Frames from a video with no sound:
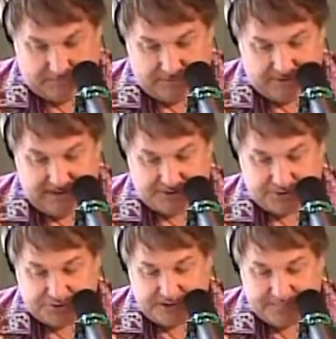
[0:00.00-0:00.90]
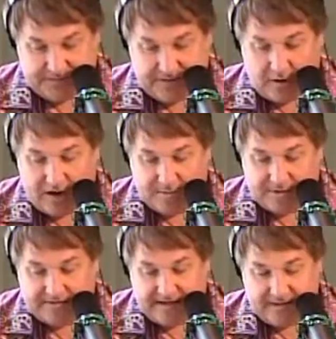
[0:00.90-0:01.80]
national champion Auburn
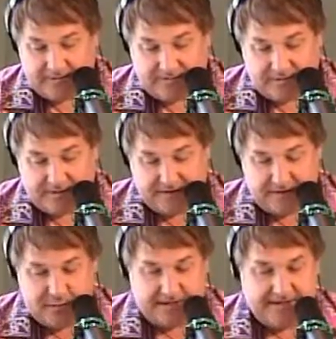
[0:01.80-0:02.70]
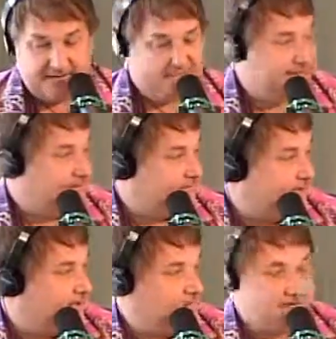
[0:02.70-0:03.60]
Tigers are going to be at the White House today.
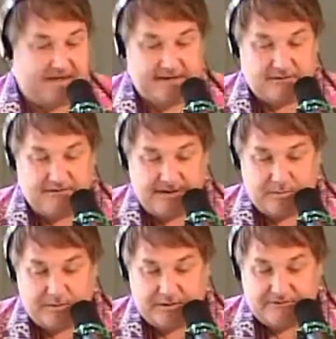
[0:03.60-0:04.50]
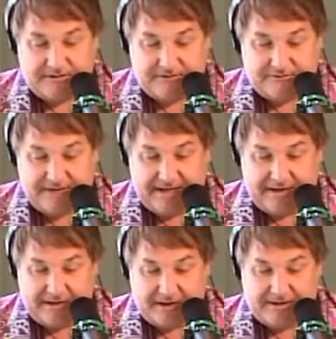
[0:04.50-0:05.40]
Speaking of the Tigers, they were winners yesterday in
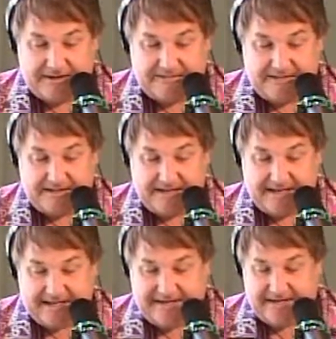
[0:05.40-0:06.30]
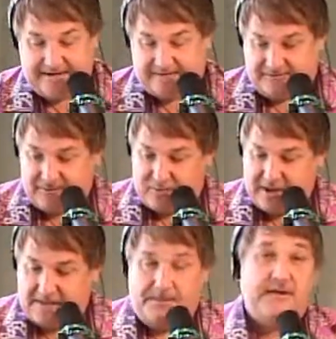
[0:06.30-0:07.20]
Arlington again, 8 to
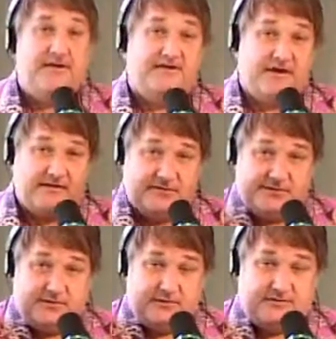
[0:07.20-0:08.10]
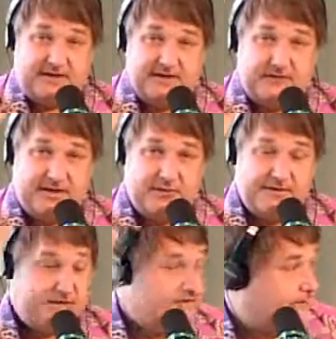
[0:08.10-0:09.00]
1. Television viewers, thanks for being
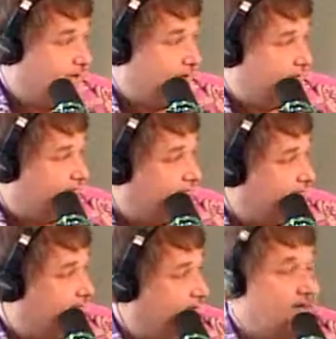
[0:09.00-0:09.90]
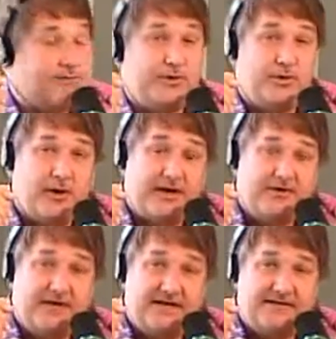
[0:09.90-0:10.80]
with us. Radio listeners, stay right where you are.
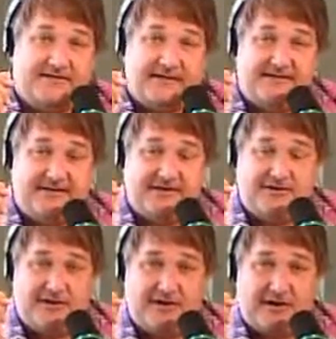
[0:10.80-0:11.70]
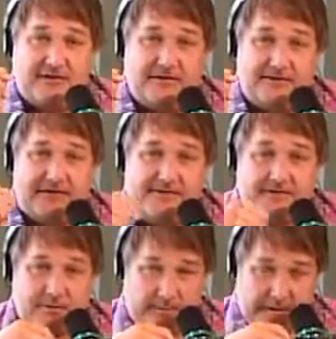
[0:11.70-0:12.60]
United States Senator Carl
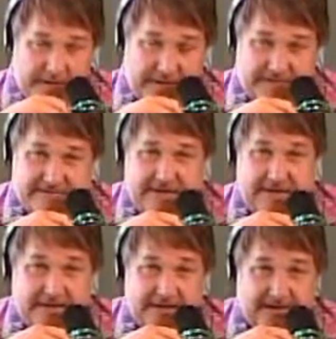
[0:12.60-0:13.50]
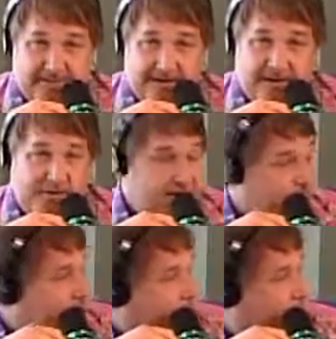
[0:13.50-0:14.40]
Levin will be with us next hour. It's
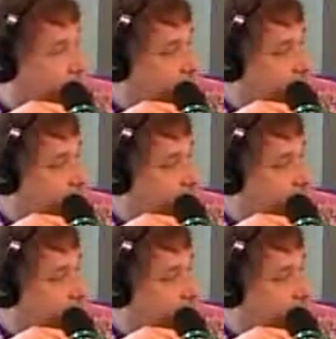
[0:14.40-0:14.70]
Michael Patrick